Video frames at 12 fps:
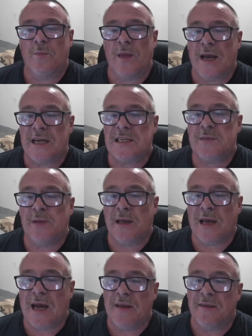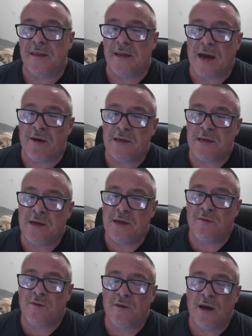explicate the
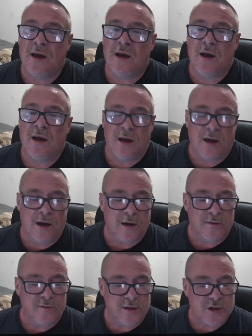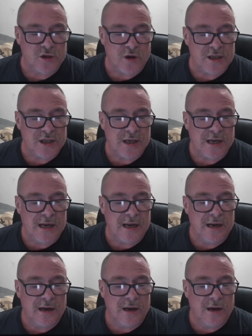narrative of the tragedy
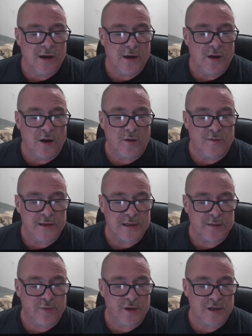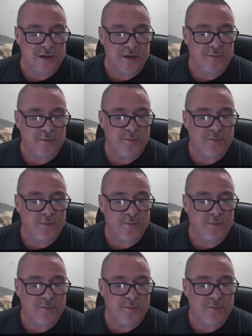of this oppression.